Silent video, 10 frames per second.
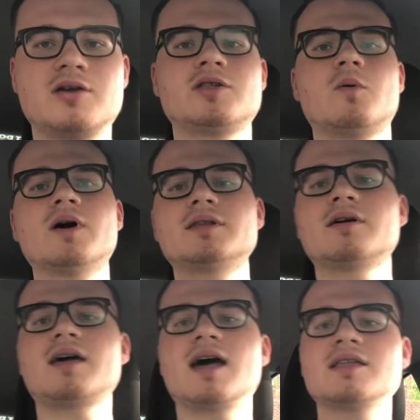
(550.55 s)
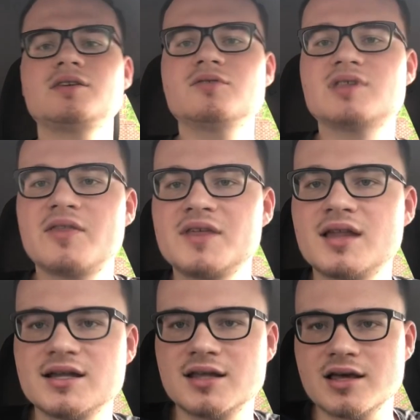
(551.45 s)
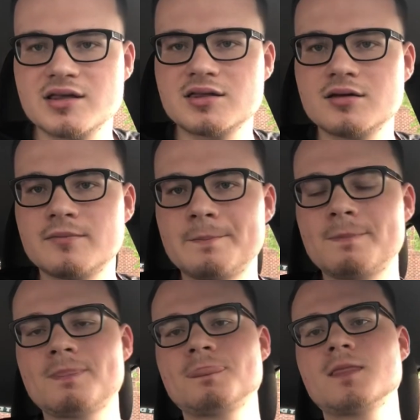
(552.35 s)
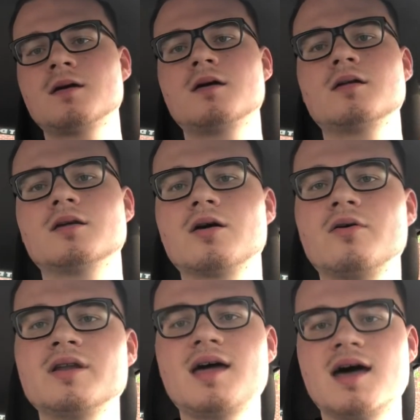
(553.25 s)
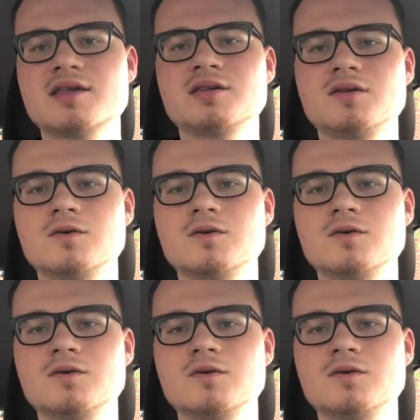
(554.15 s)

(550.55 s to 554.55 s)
So what they're going to ask you is something like this. They're going to ask